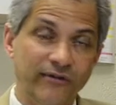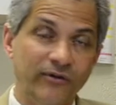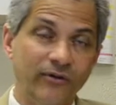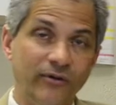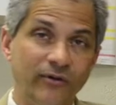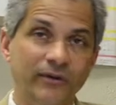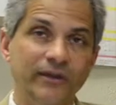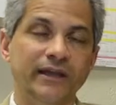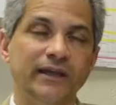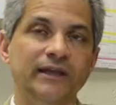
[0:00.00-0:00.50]

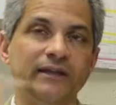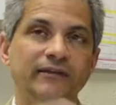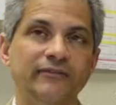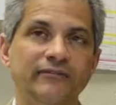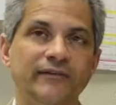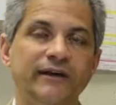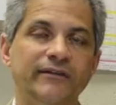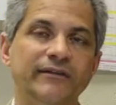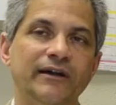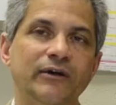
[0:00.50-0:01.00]
Oak, and the
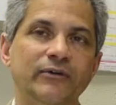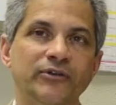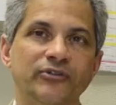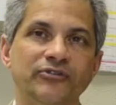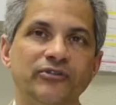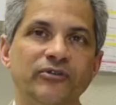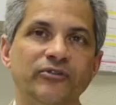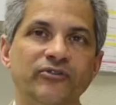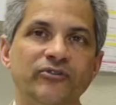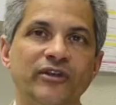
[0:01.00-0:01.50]
Five-County
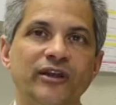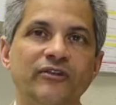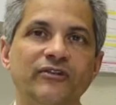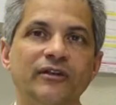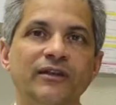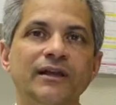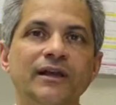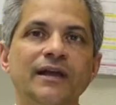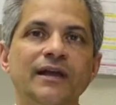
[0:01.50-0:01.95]
Children's Center.